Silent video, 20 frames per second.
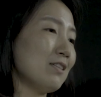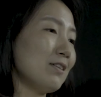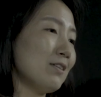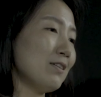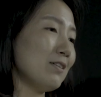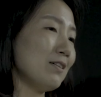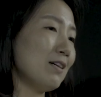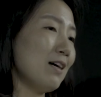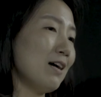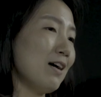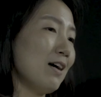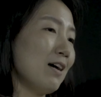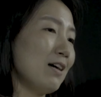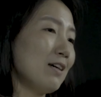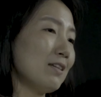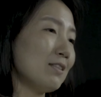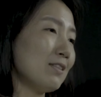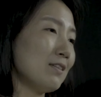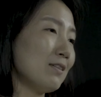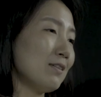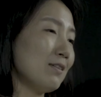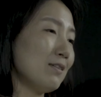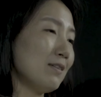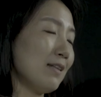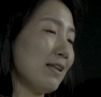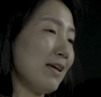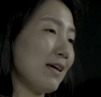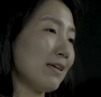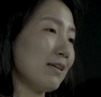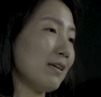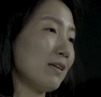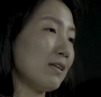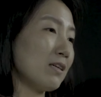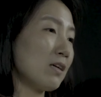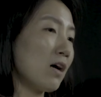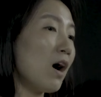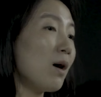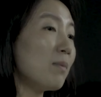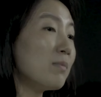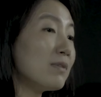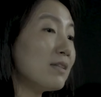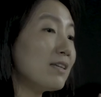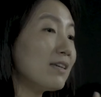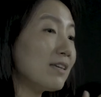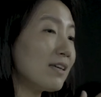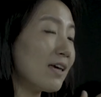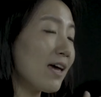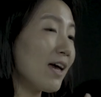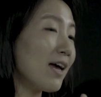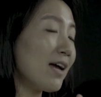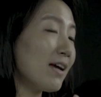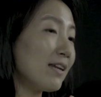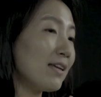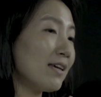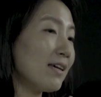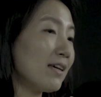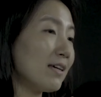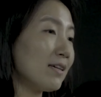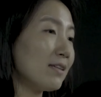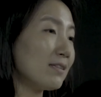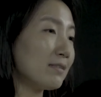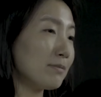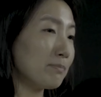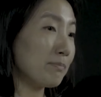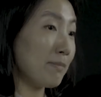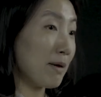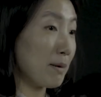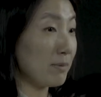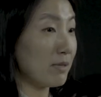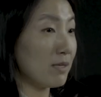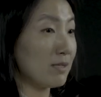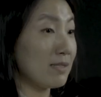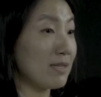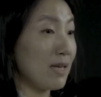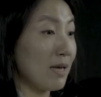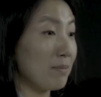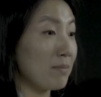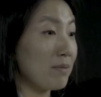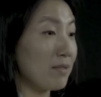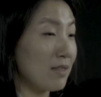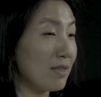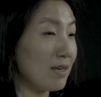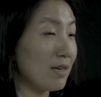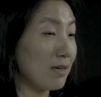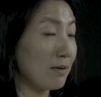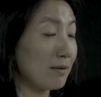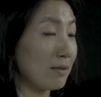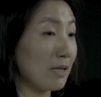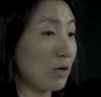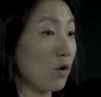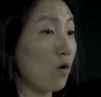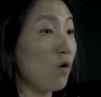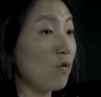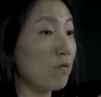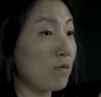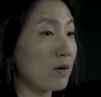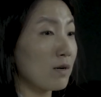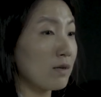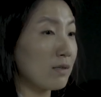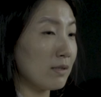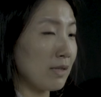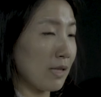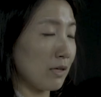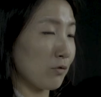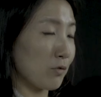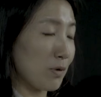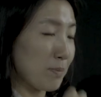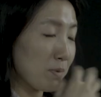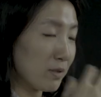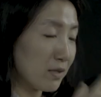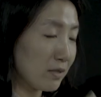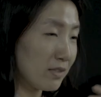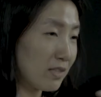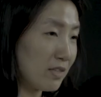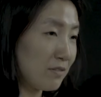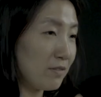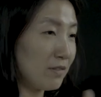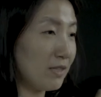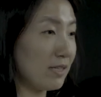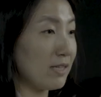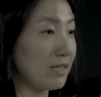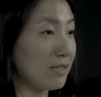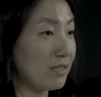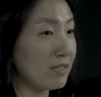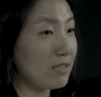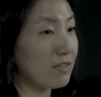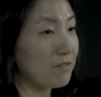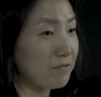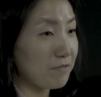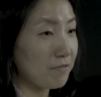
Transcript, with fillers: So, so like communicating maybe the same thing like over like repetitively in